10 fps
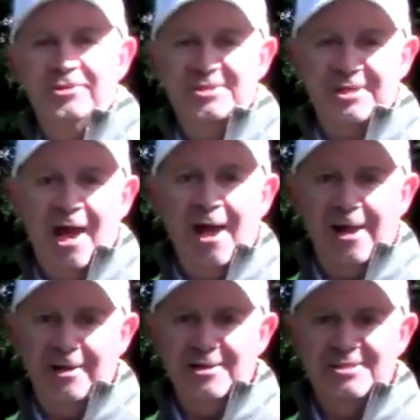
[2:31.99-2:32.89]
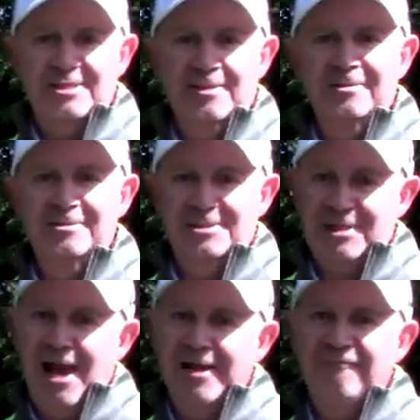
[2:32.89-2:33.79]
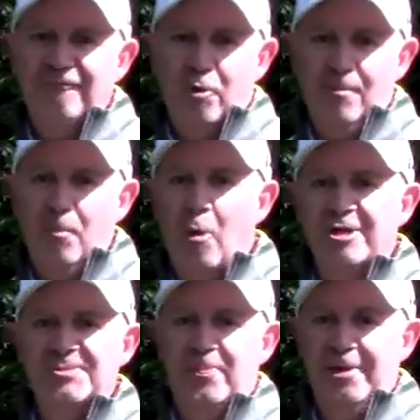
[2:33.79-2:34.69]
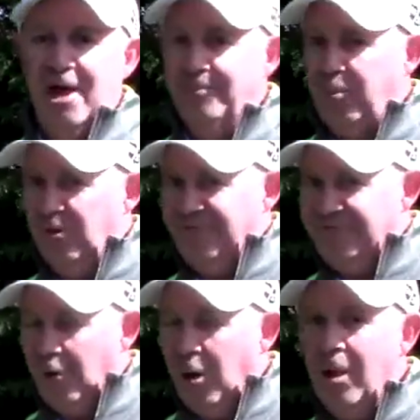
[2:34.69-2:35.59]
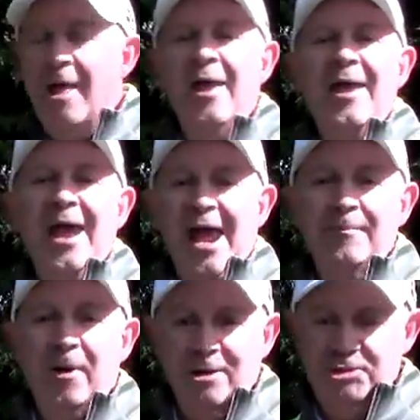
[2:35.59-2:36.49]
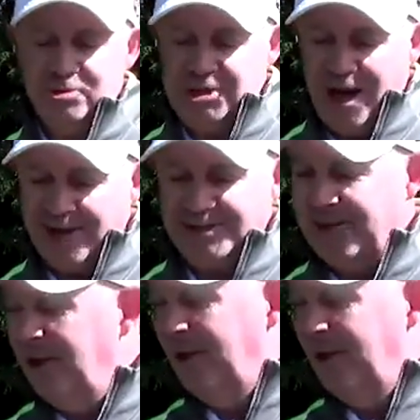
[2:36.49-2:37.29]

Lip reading: design is designed for more spin on both full and partial shots.